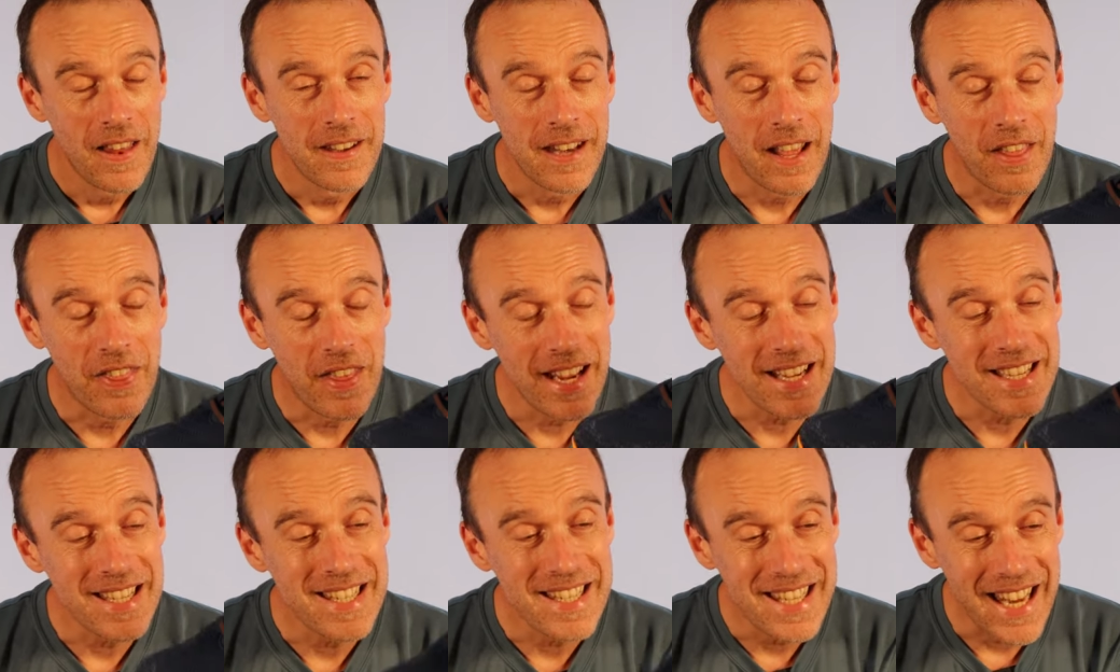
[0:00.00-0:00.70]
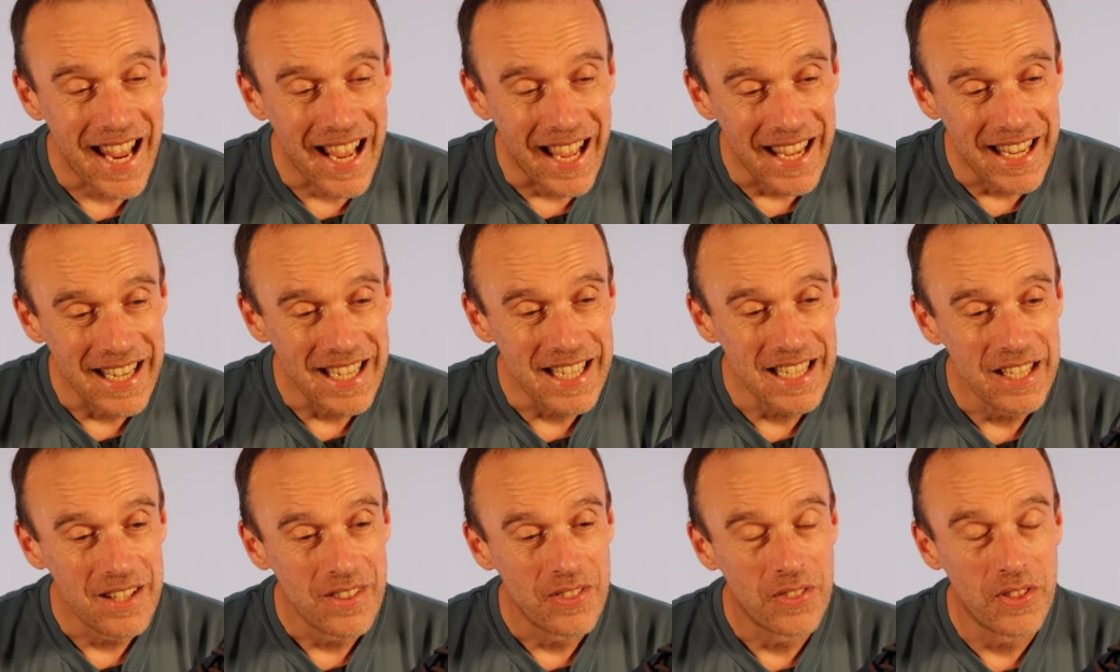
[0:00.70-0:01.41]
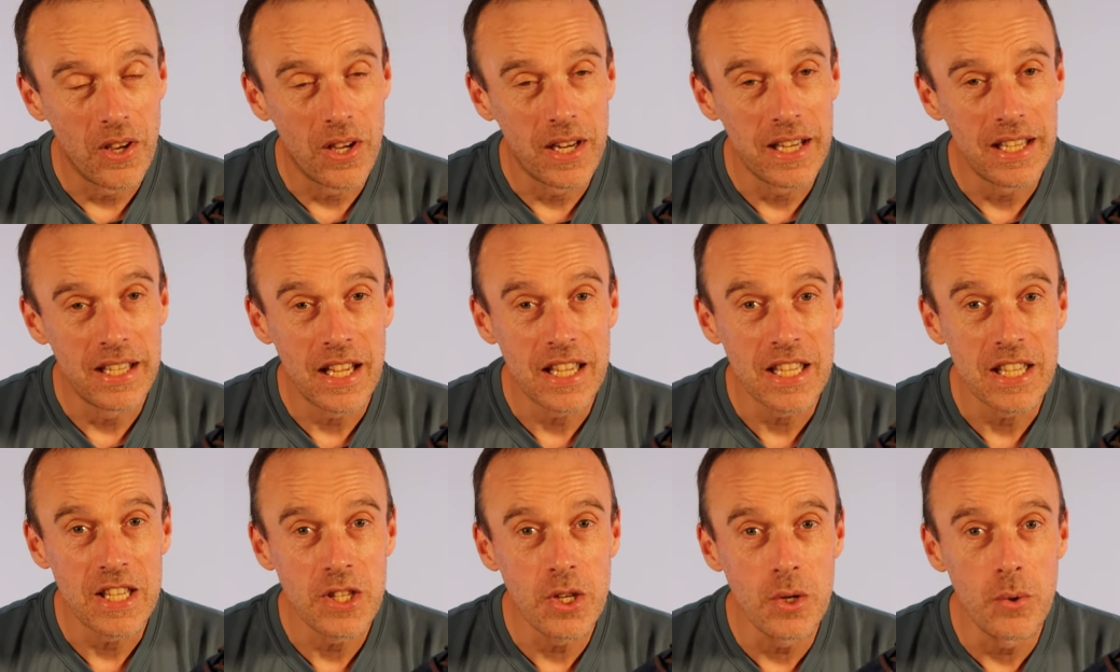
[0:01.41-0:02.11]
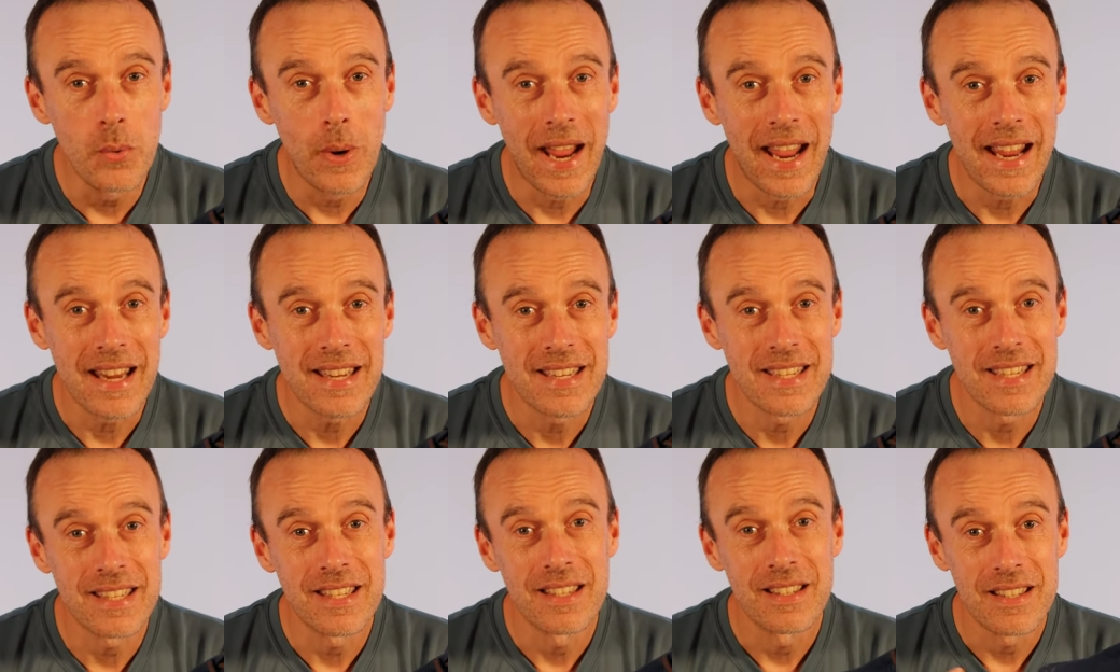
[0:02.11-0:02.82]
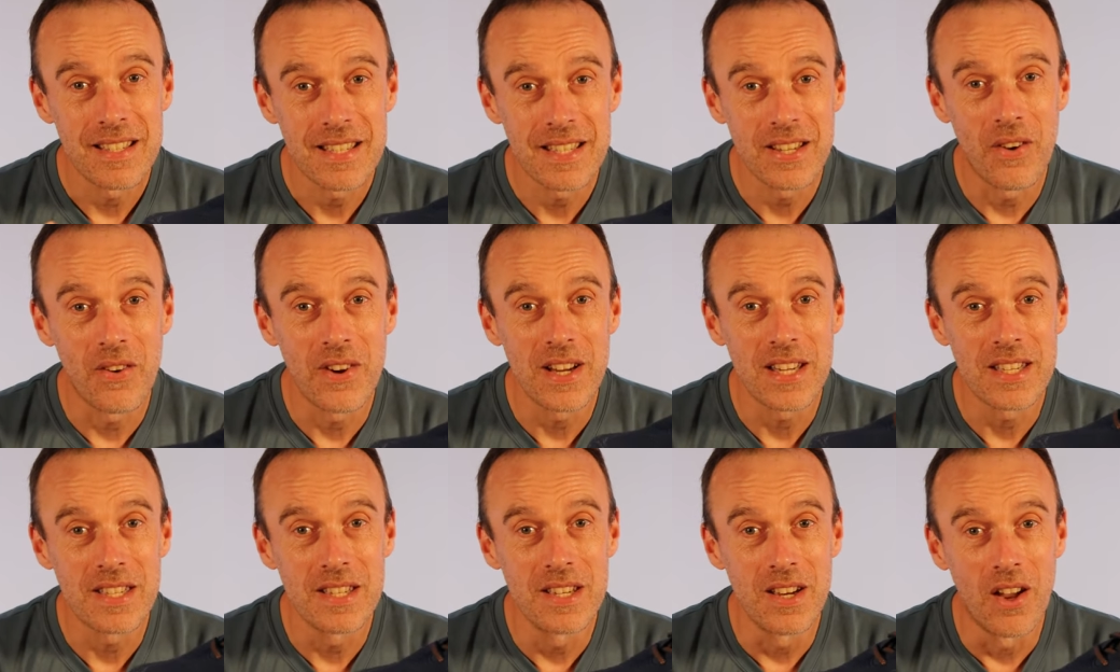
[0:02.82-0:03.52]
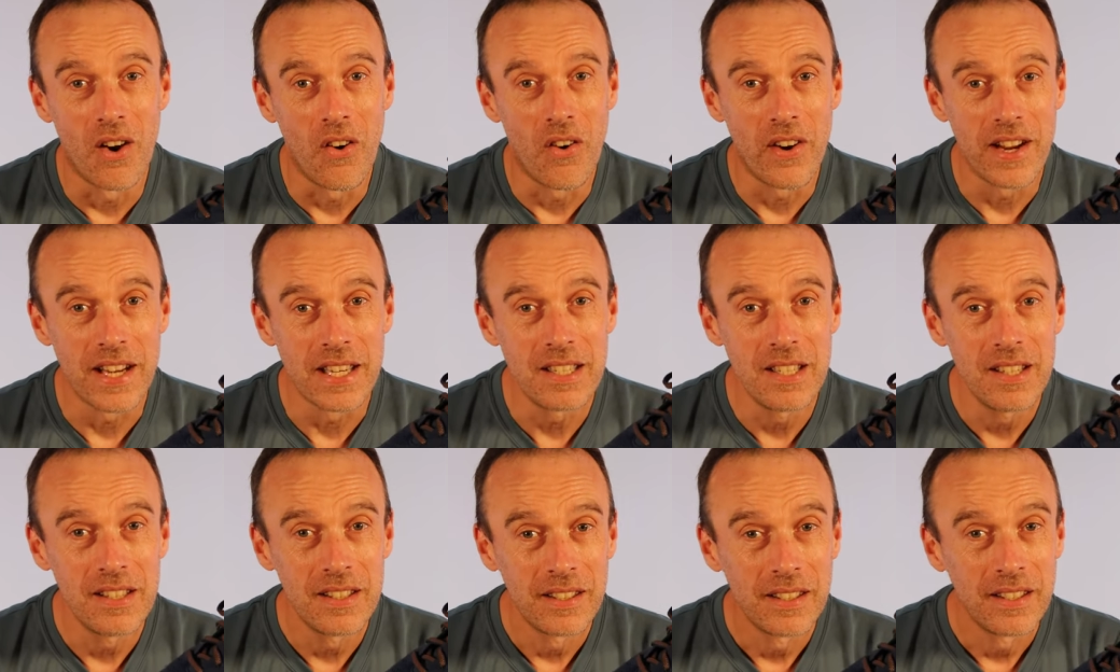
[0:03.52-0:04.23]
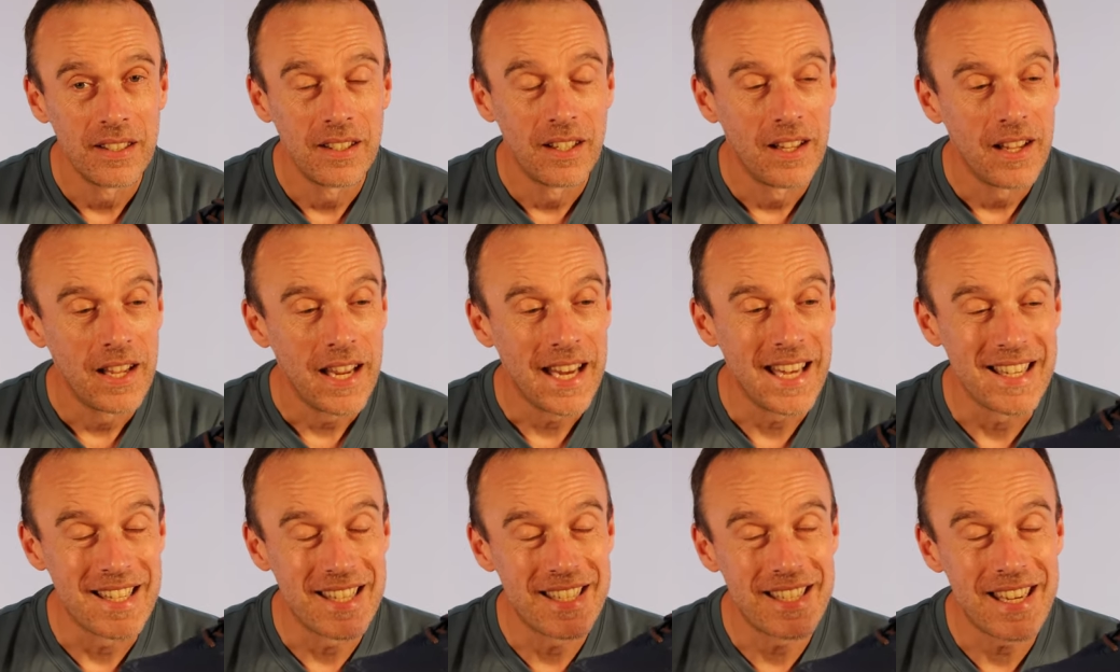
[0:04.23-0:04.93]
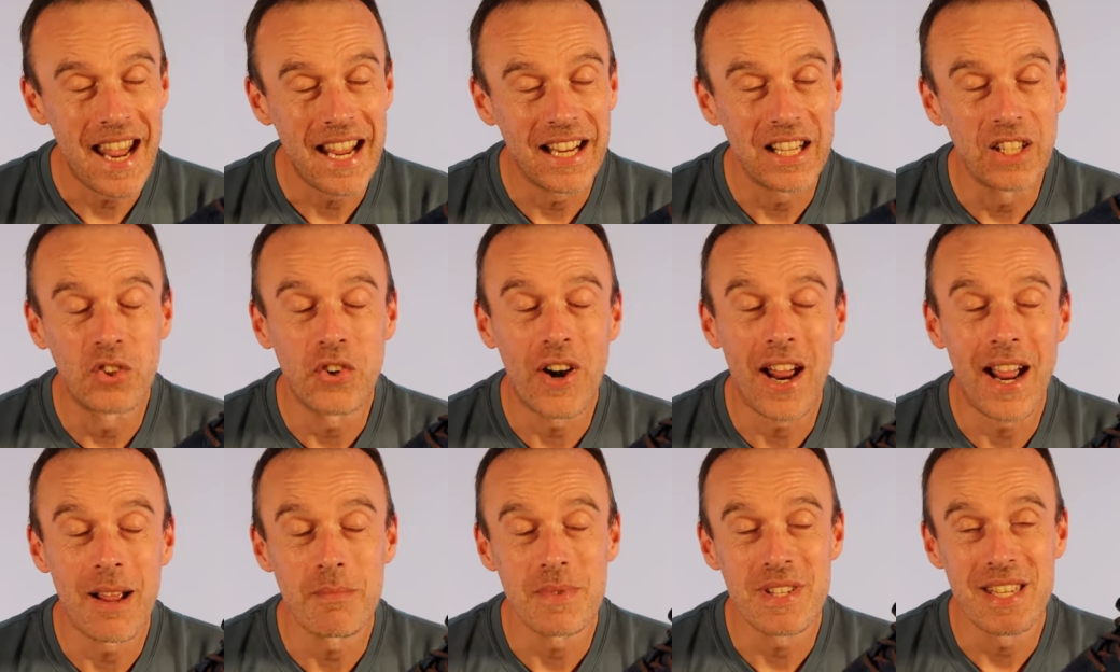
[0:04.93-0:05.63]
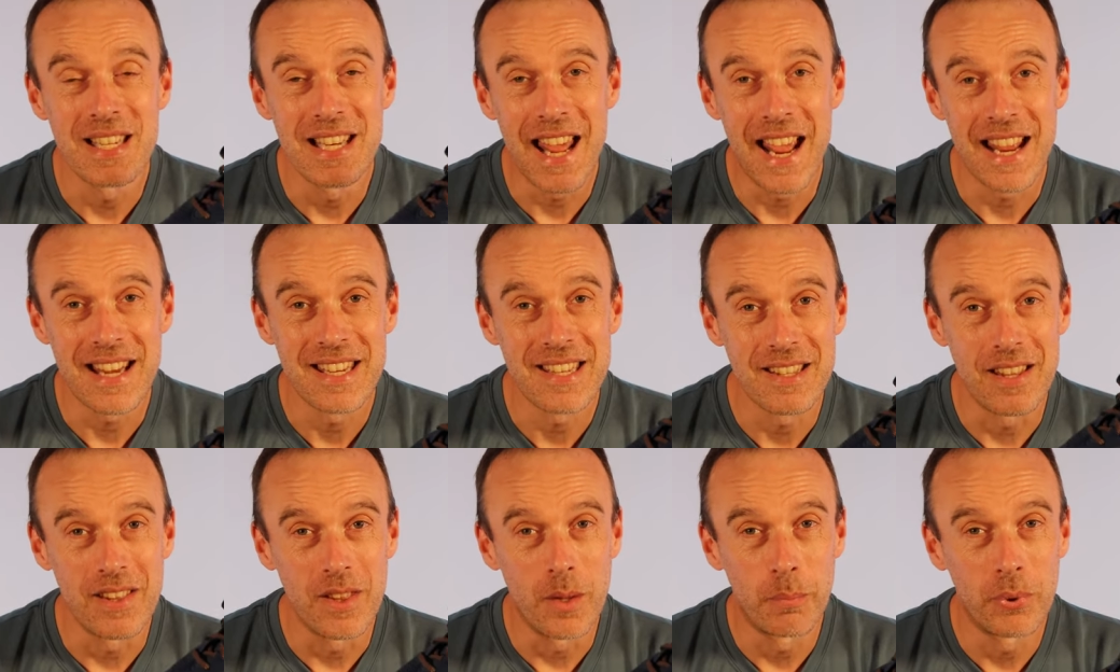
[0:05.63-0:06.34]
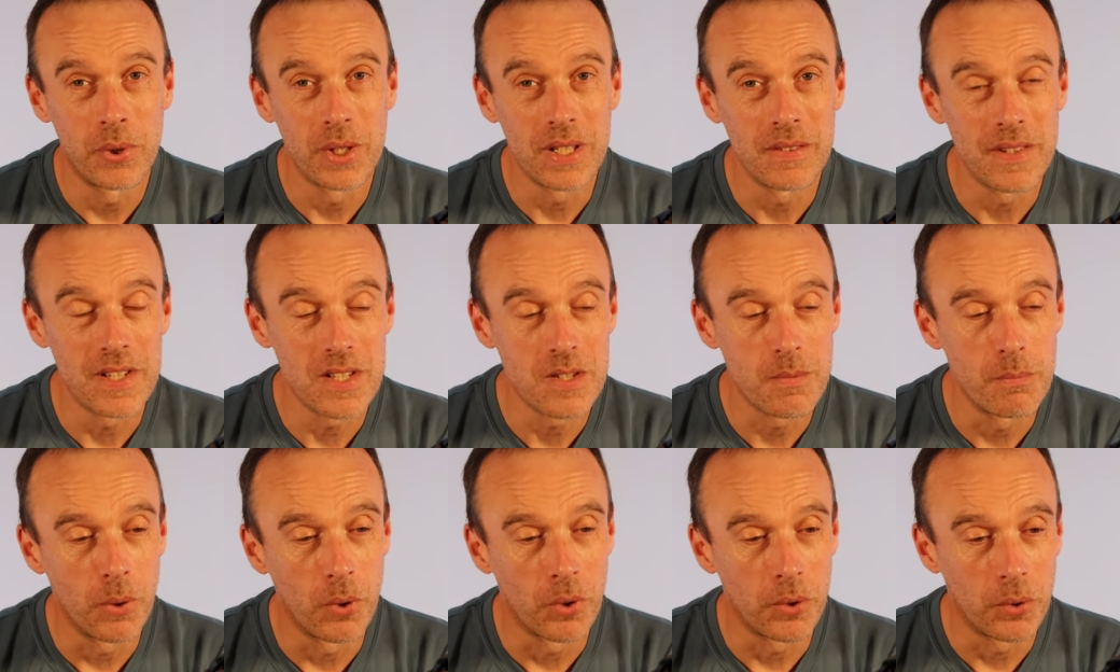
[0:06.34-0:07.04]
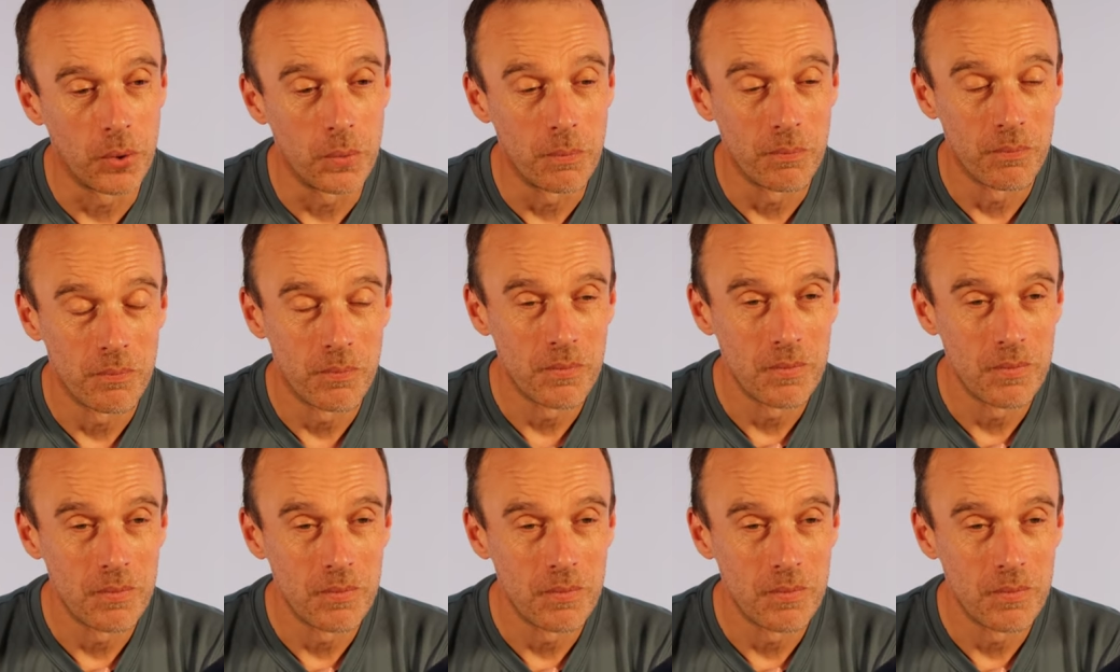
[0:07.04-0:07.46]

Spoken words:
Now, they say that in a US size 9, it's 10 grams less than the previous model.